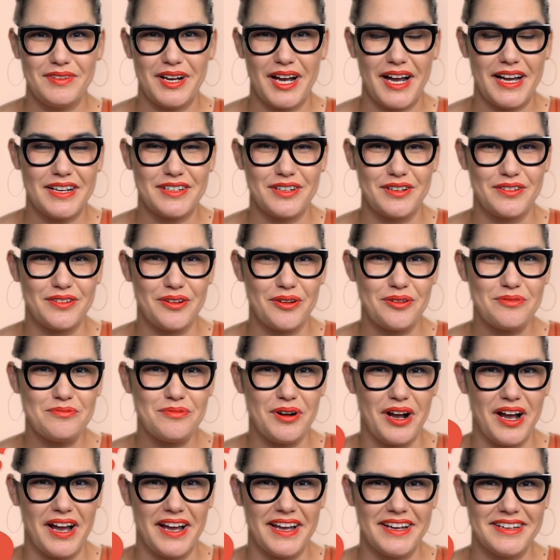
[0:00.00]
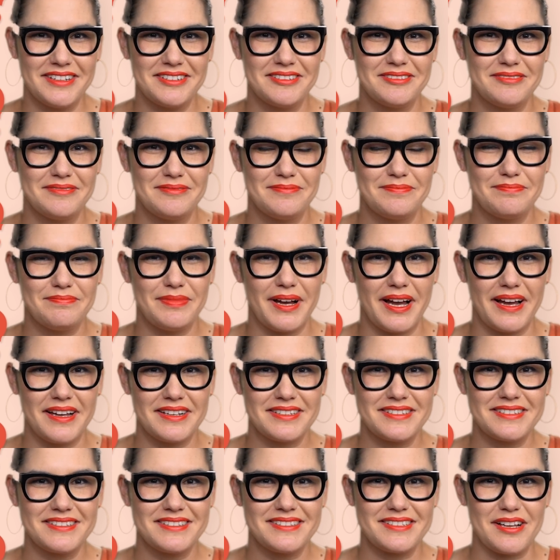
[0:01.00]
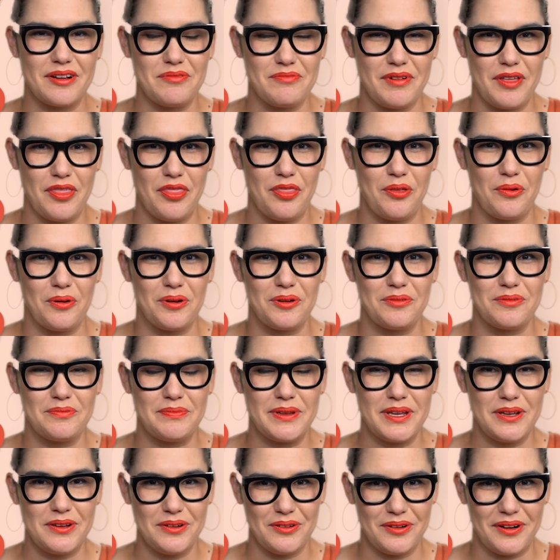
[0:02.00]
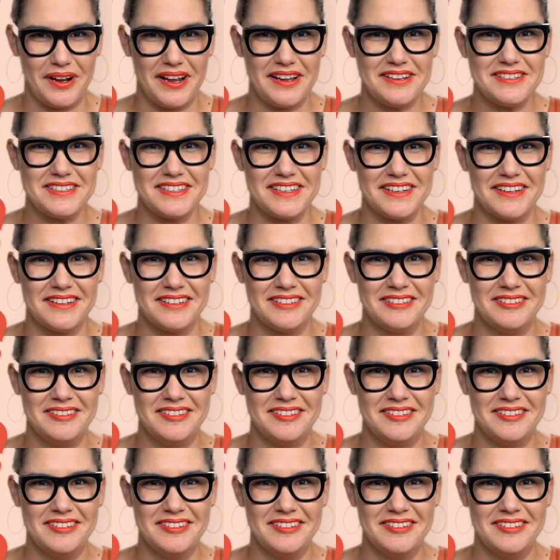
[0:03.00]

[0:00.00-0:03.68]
I don't know why, but someone thought it would be a good idea.